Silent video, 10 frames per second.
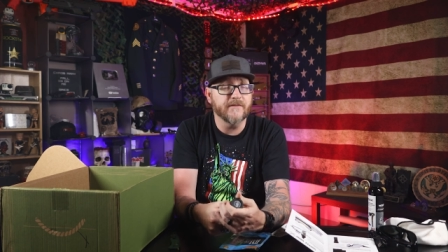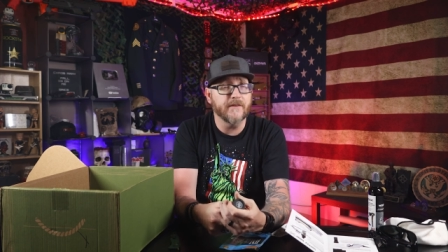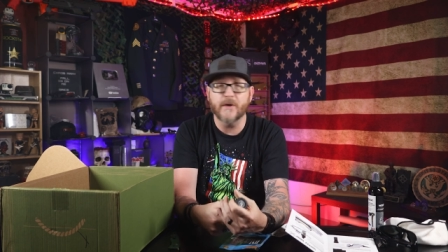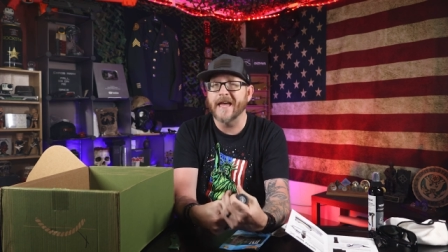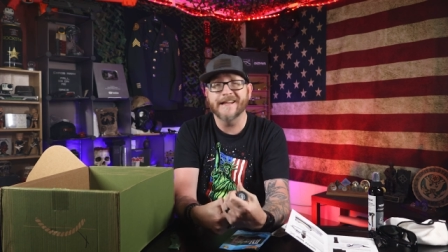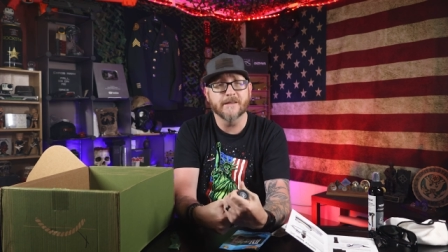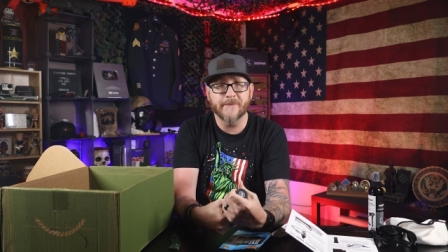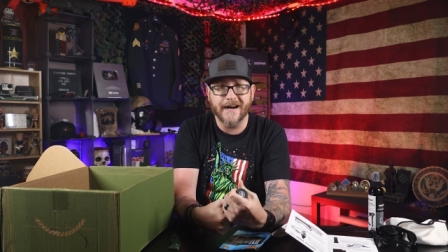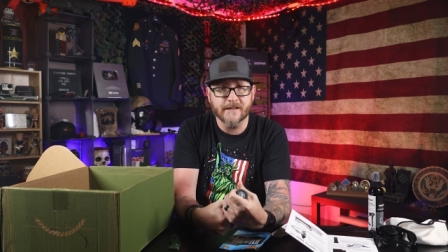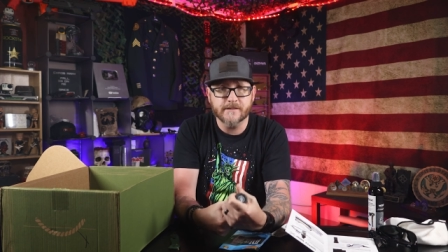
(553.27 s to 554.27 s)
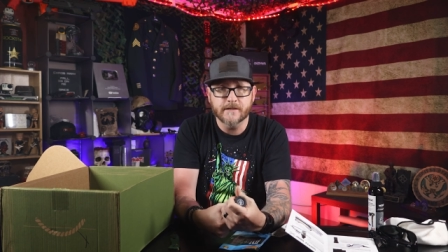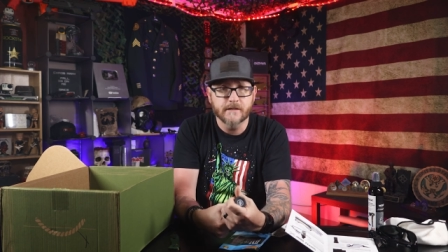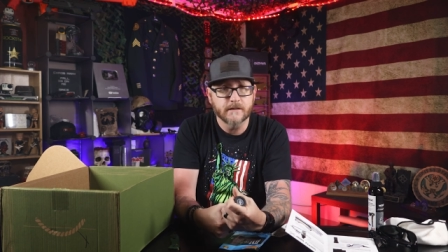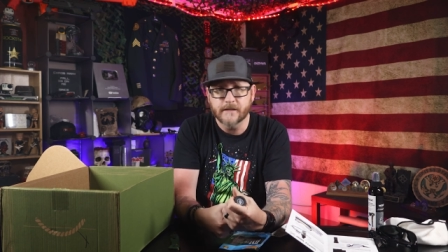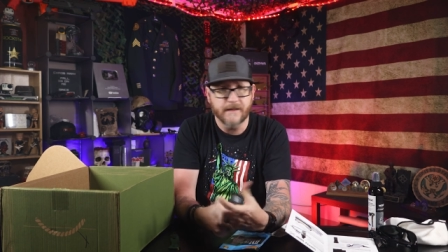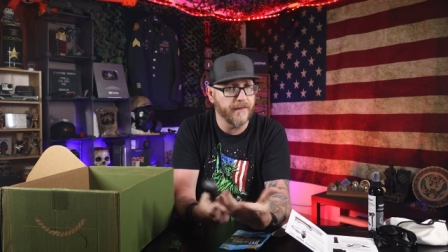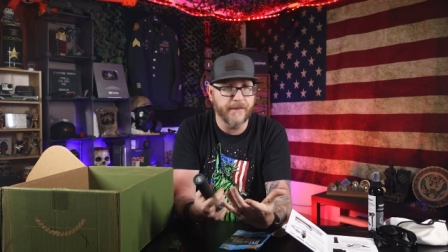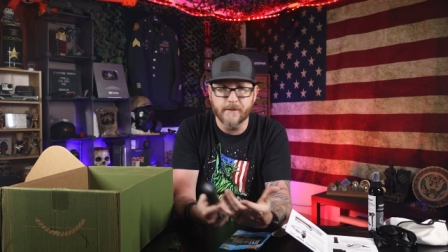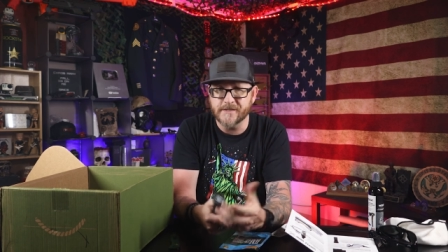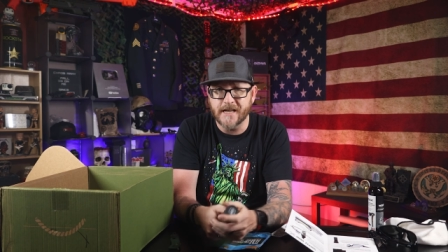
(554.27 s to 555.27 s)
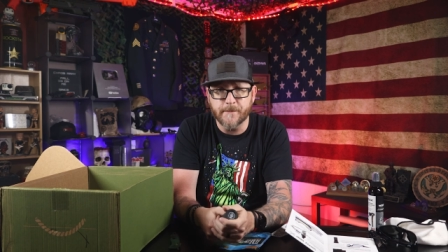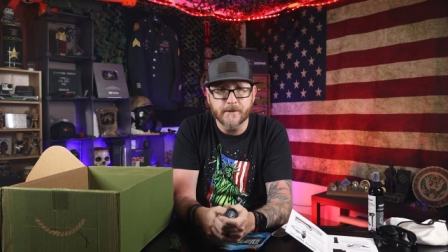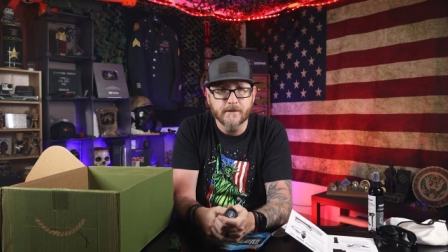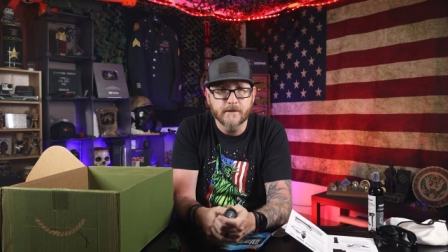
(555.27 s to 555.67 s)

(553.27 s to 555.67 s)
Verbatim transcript: Even if you hated the box, the thumbs up.